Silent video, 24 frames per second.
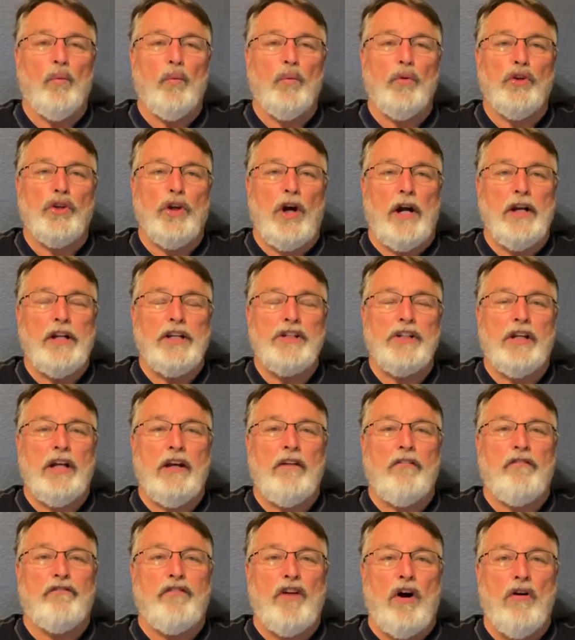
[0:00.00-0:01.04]
Johnny's
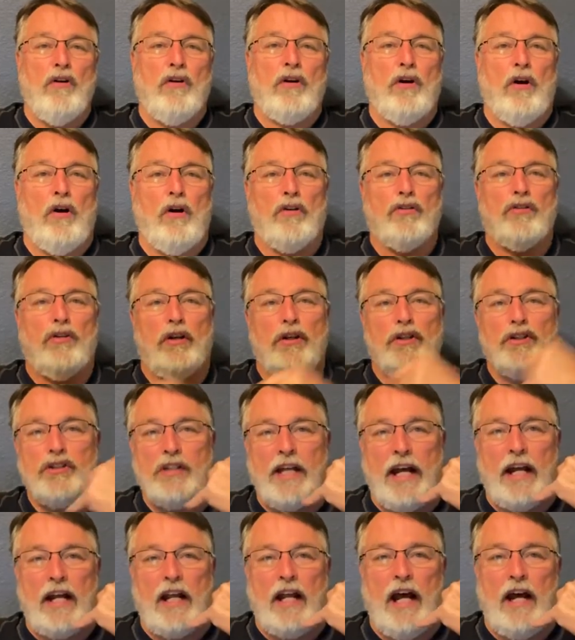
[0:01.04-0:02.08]
getting phone calls on a
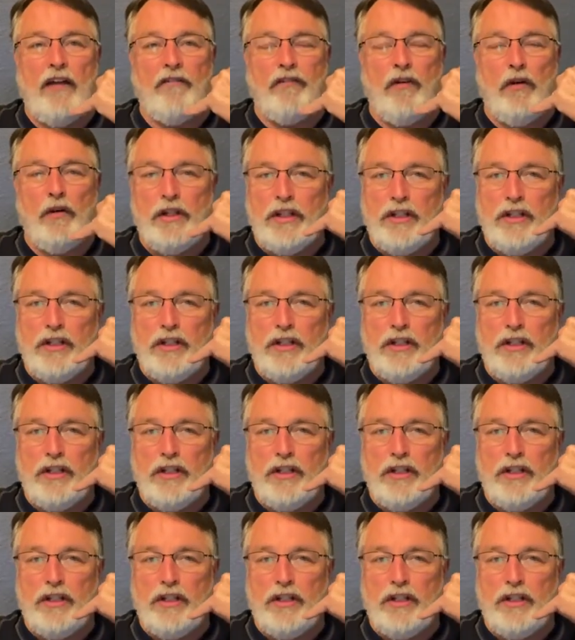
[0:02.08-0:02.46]
satellite phone.